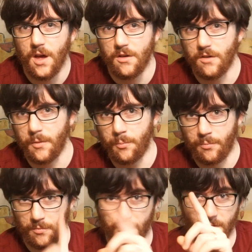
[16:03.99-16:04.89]
So if you
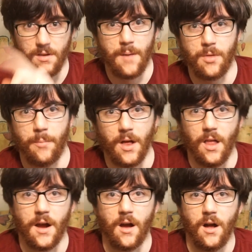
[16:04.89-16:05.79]
tap the bell
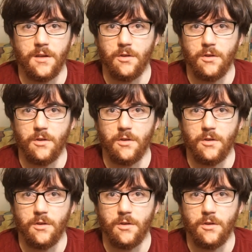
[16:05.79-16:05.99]
icon,